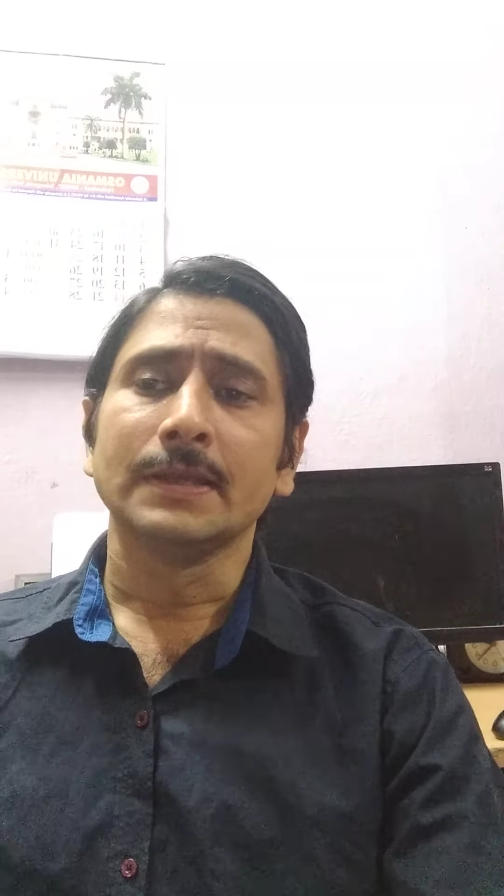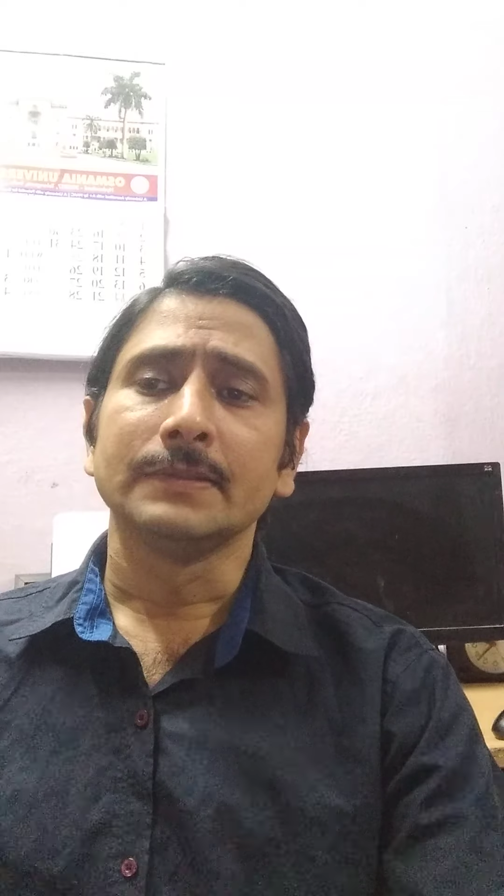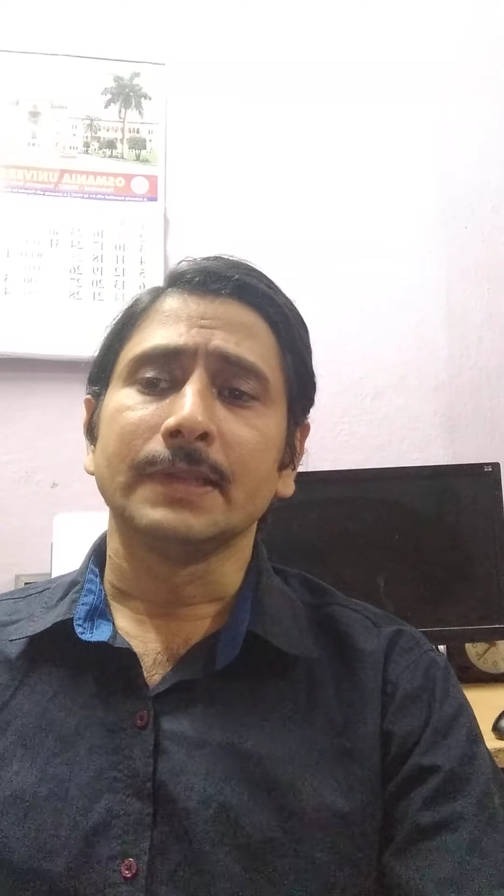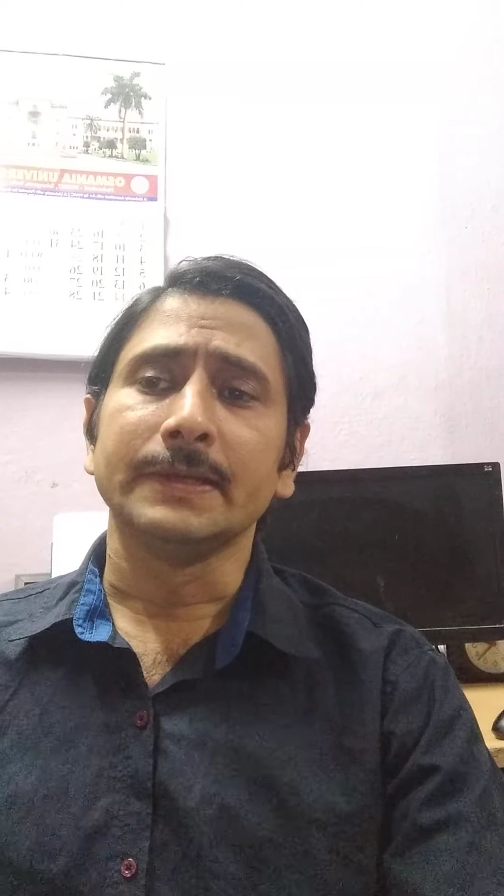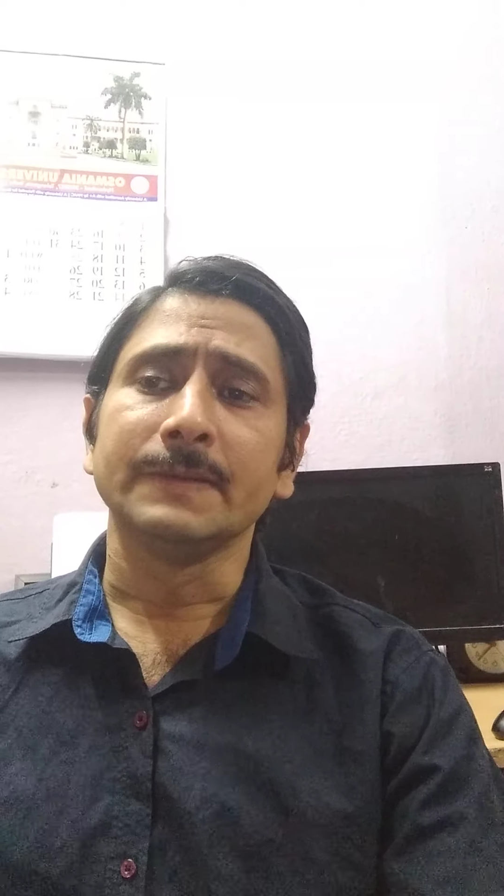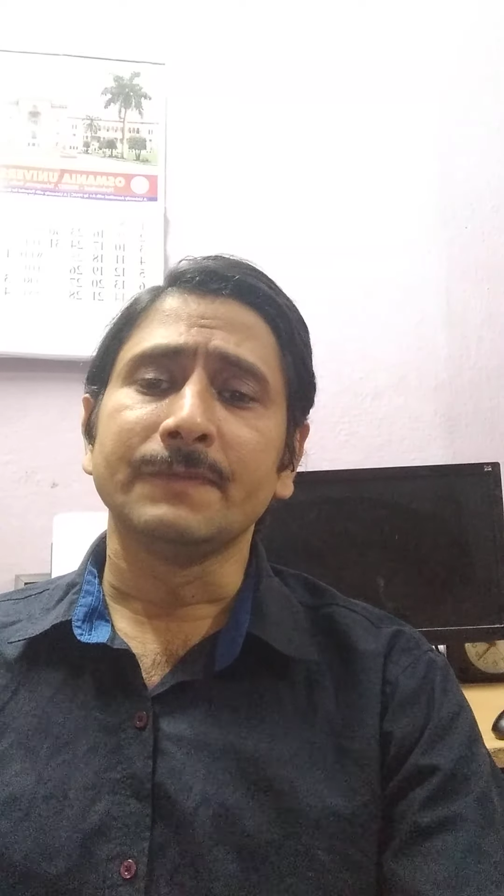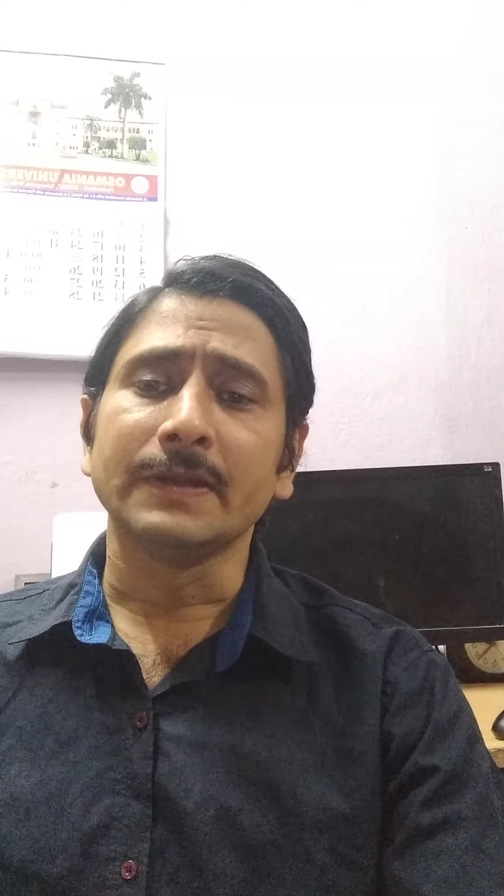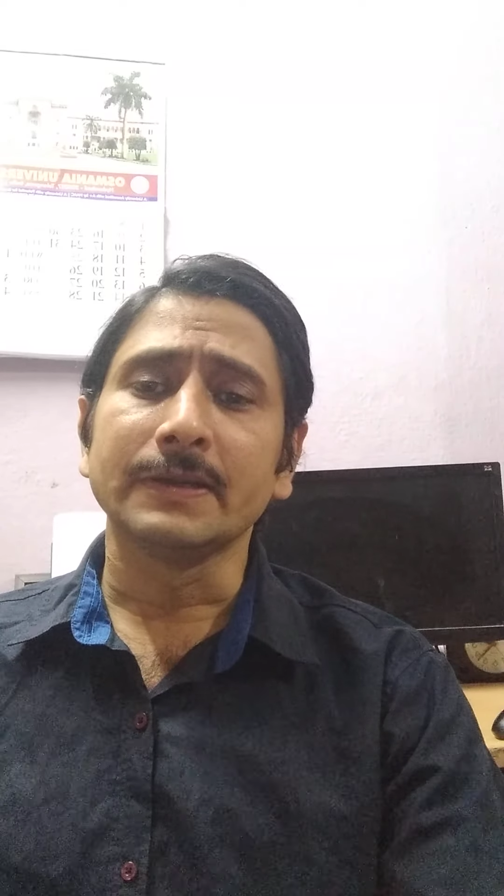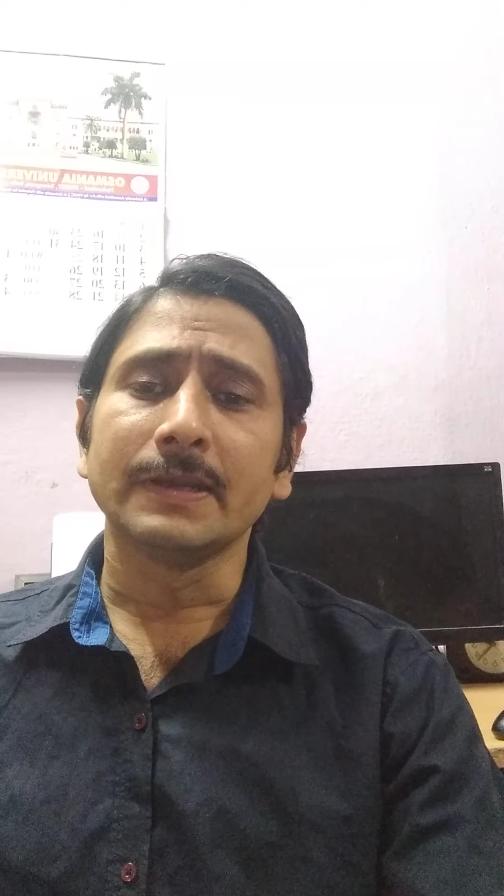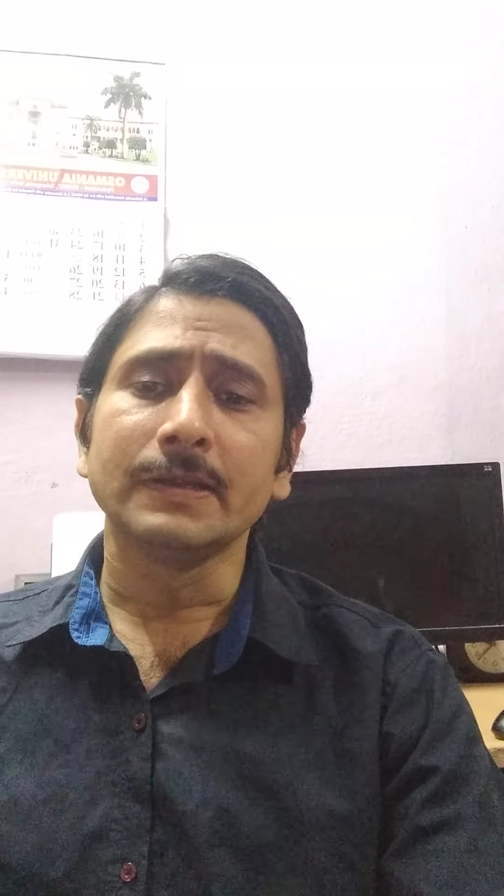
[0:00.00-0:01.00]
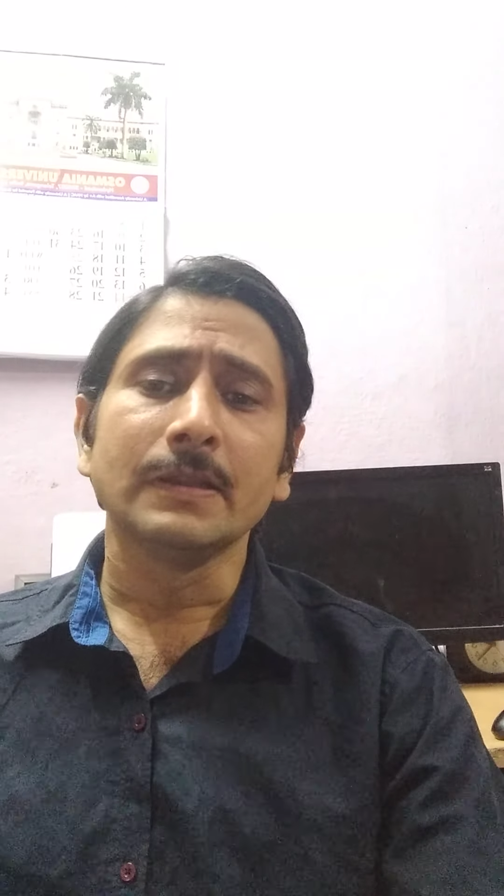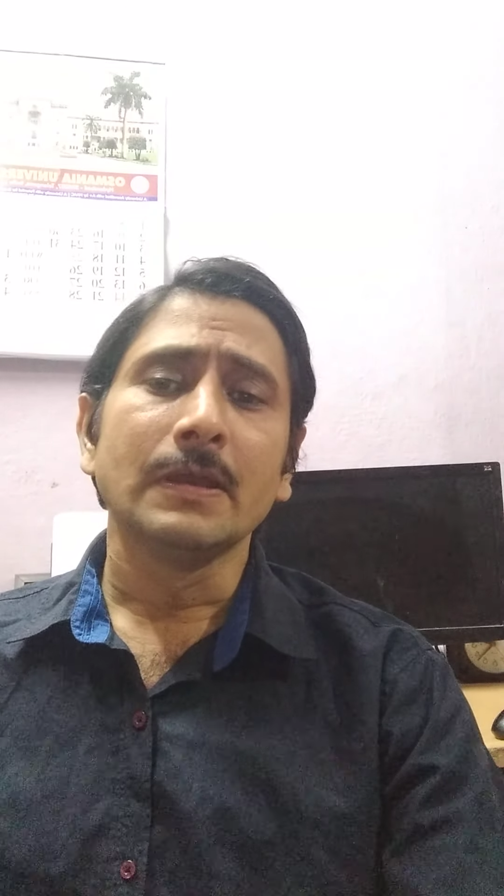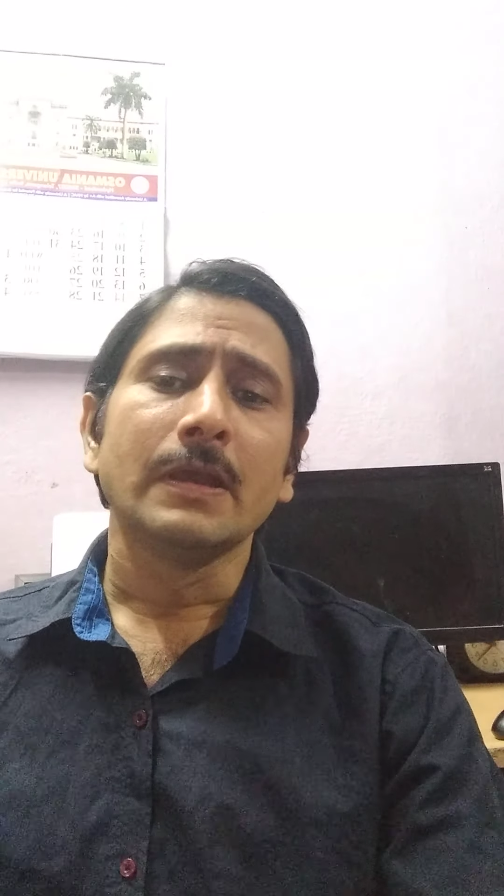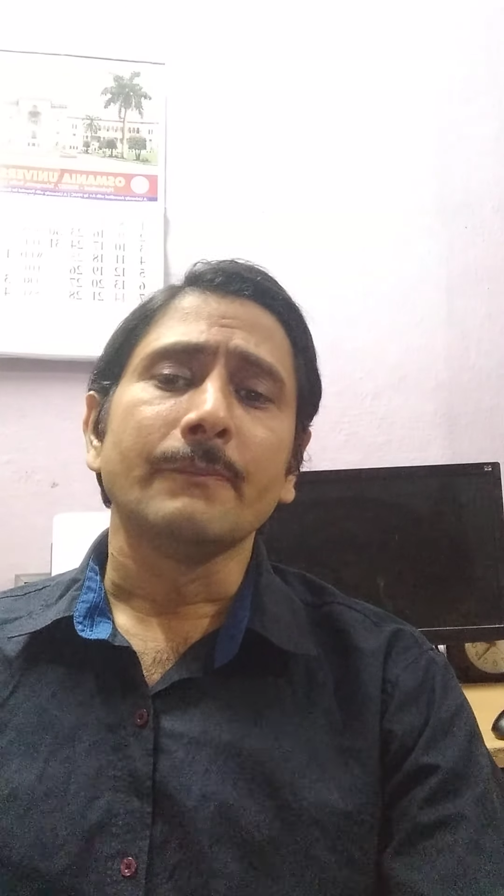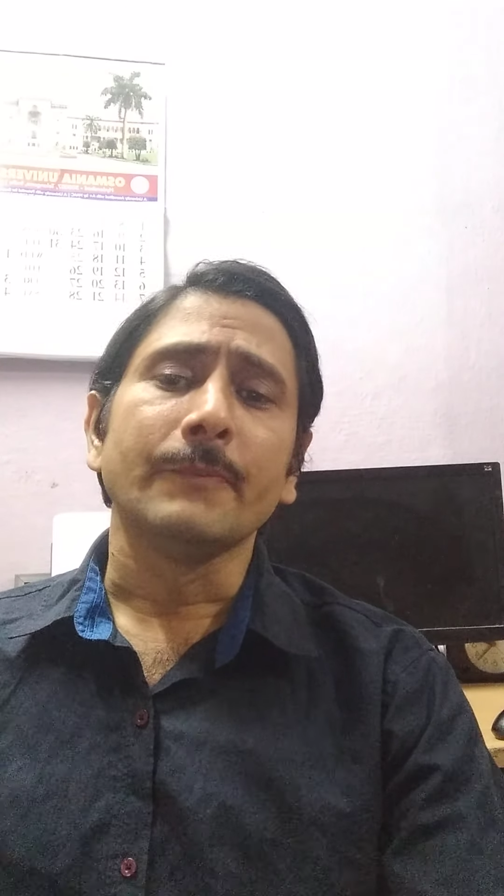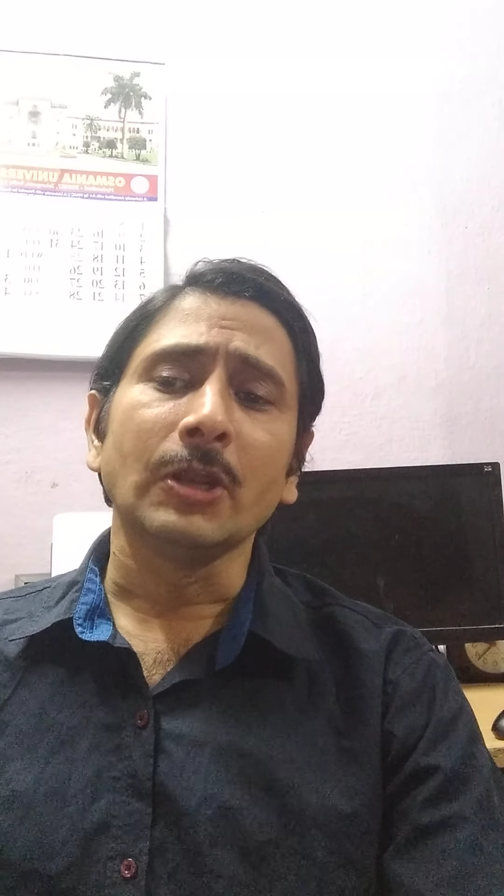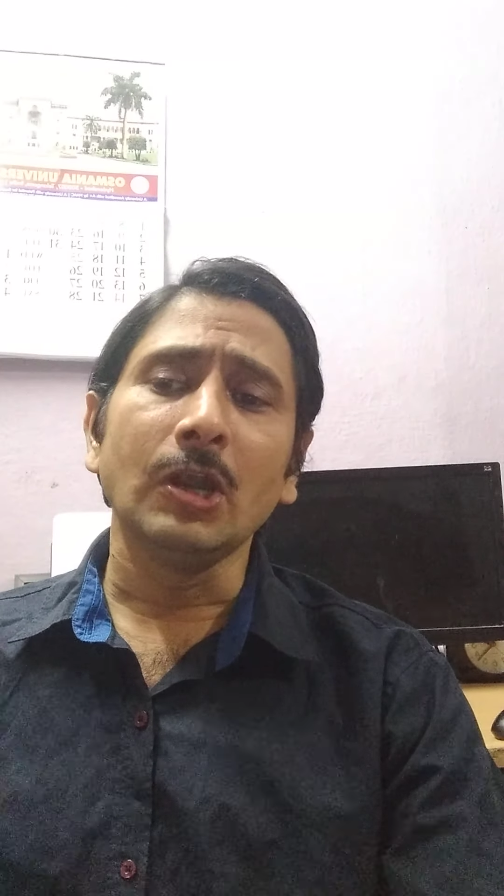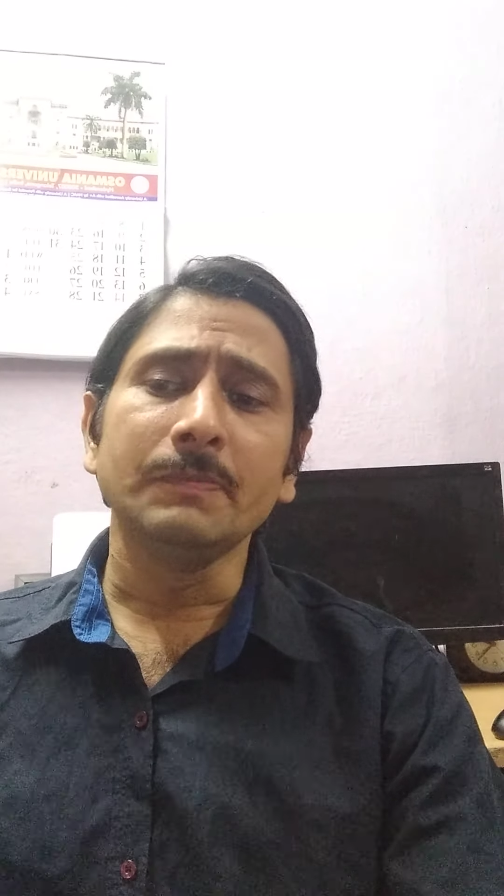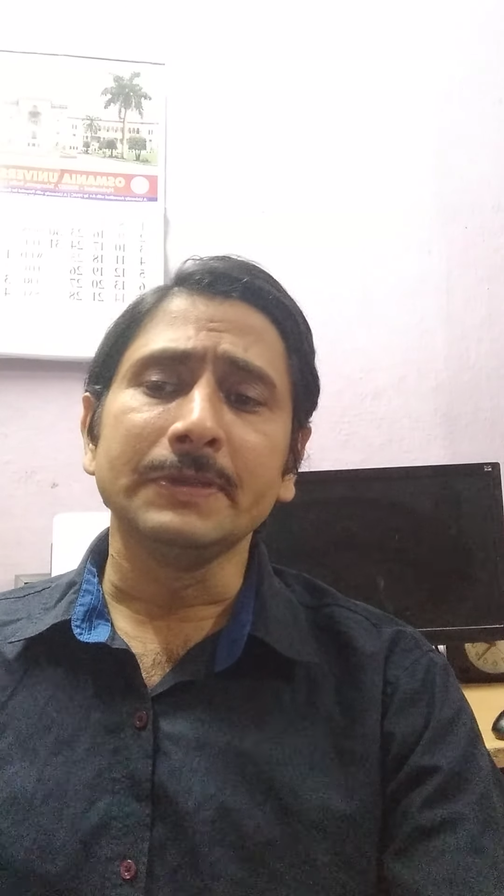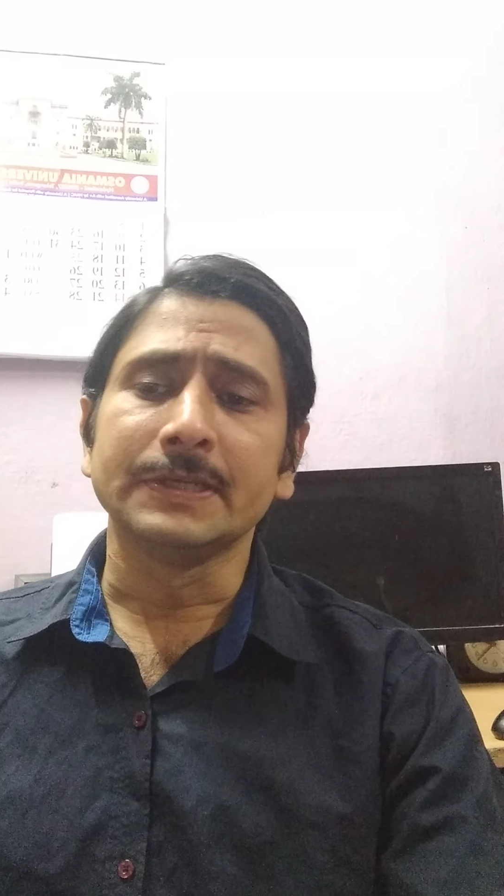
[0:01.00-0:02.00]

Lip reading: the defendant may not be